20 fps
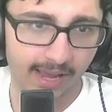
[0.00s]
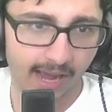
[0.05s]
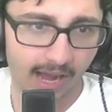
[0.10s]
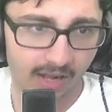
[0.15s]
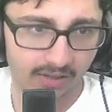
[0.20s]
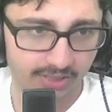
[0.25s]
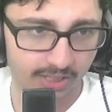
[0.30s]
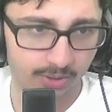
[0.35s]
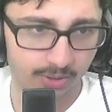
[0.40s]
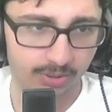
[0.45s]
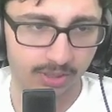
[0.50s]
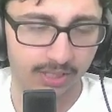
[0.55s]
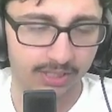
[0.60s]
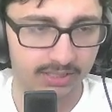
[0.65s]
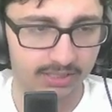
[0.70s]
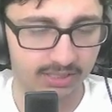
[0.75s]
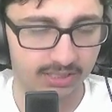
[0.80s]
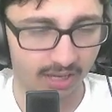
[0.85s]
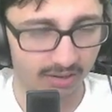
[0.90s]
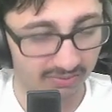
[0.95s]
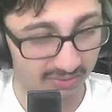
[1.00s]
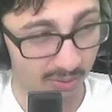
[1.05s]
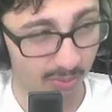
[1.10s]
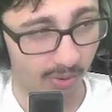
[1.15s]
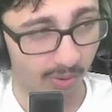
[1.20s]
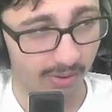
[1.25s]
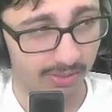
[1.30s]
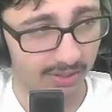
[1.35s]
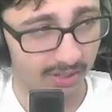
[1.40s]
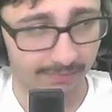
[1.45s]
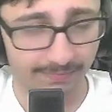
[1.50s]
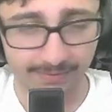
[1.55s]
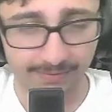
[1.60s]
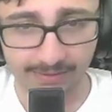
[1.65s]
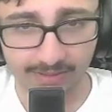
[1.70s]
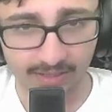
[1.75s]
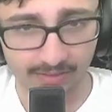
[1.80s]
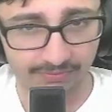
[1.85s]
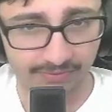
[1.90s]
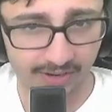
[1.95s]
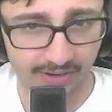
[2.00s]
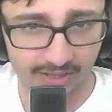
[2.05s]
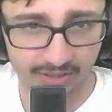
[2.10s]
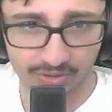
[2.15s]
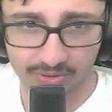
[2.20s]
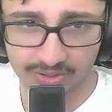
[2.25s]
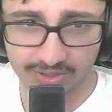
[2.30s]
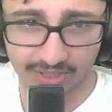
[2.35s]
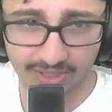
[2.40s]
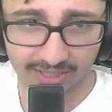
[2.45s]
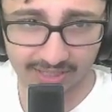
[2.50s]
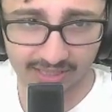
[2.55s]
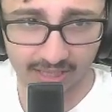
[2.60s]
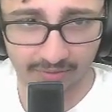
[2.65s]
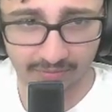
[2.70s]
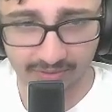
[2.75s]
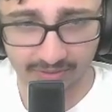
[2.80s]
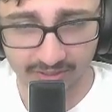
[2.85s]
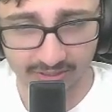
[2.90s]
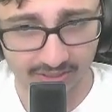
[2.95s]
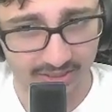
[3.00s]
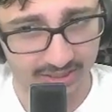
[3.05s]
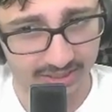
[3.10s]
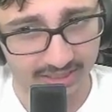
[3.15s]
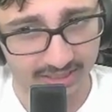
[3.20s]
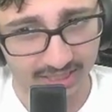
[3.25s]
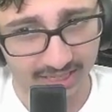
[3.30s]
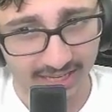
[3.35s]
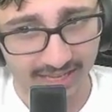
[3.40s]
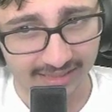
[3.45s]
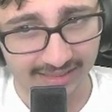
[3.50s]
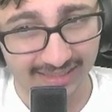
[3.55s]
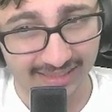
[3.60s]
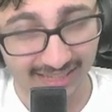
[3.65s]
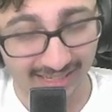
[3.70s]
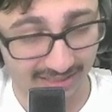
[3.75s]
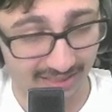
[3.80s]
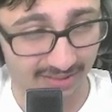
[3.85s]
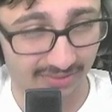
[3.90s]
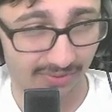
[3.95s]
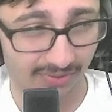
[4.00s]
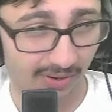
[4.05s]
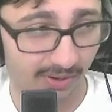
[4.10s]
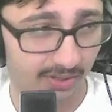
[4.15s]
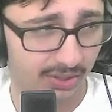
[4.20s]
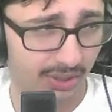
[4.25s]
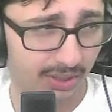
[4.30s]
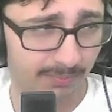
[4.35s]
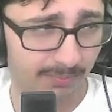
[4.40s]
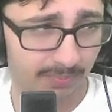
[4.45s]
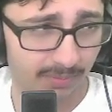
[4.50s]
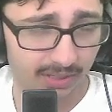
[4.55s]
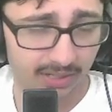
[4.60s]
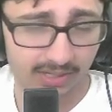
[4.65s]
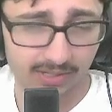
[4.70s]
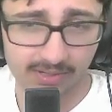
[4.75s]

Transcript: I'll tell you that this is definitely worth it if you can fit into your starting 11, because this is very cheap.